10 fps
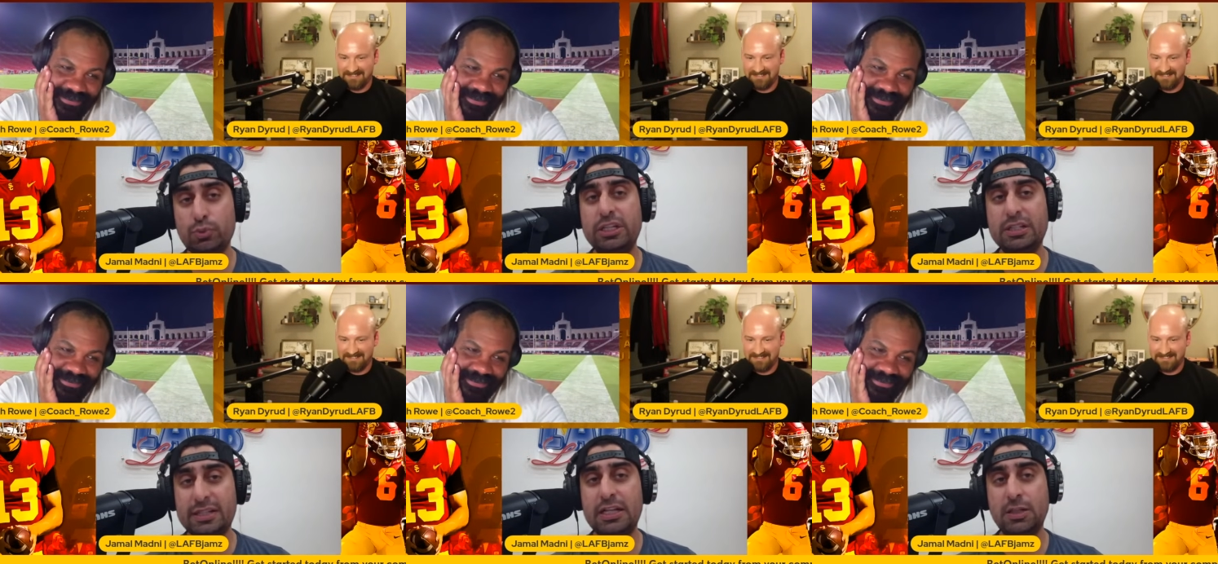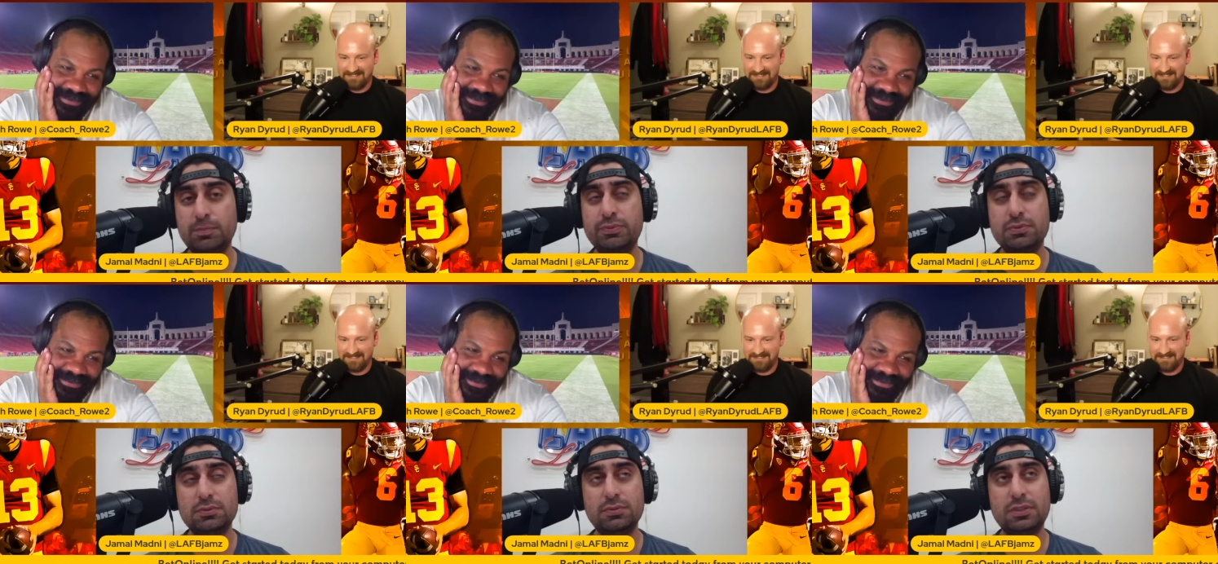Speaker 1: really help
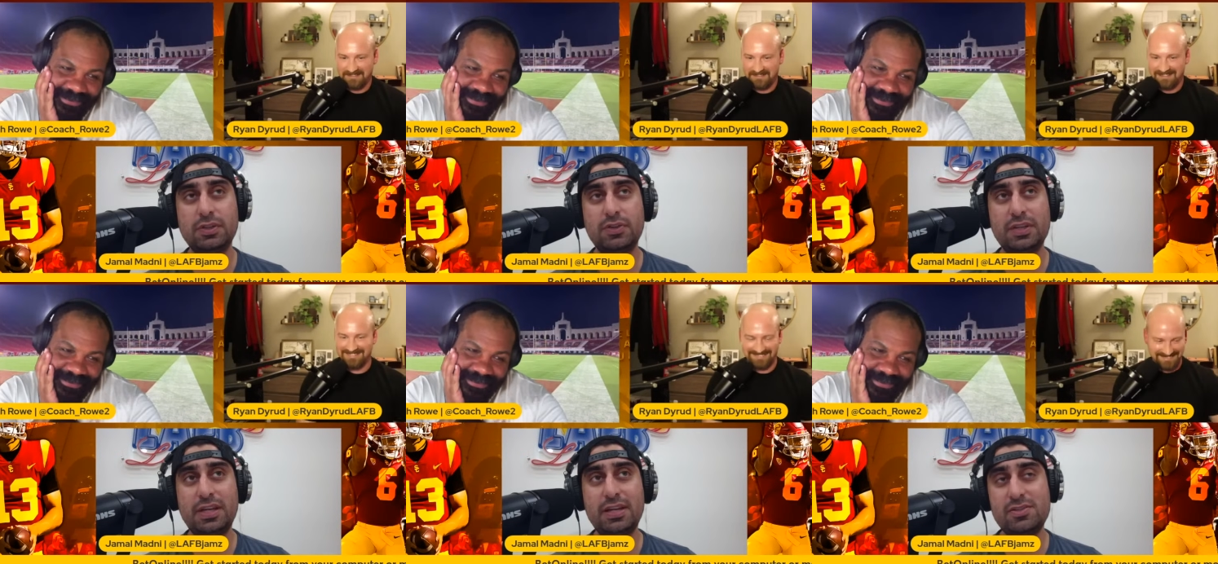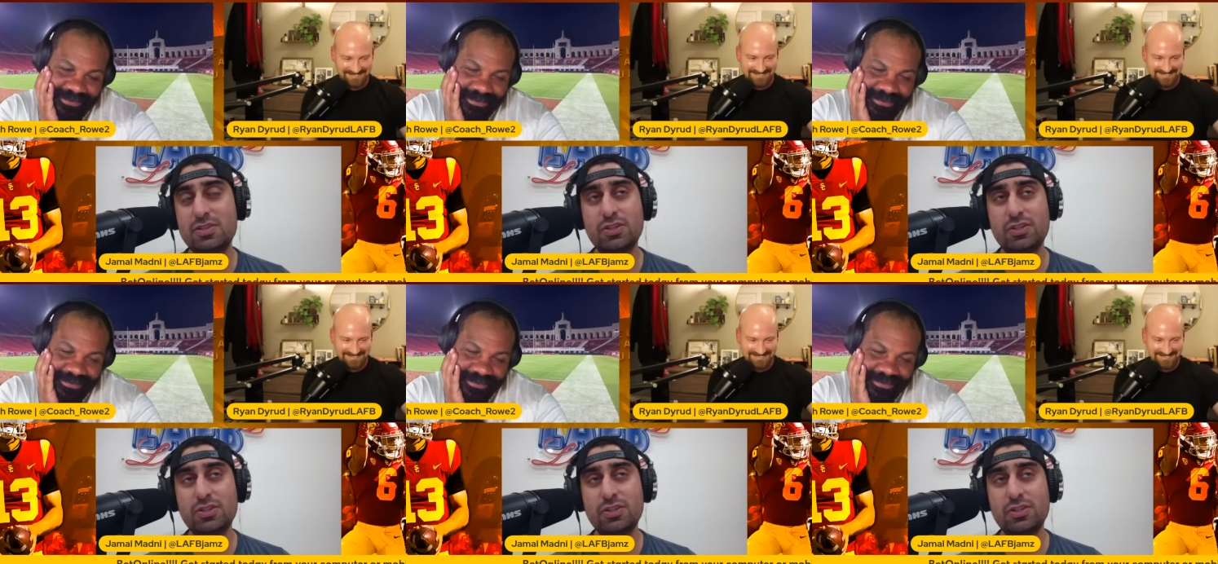the the case. It's a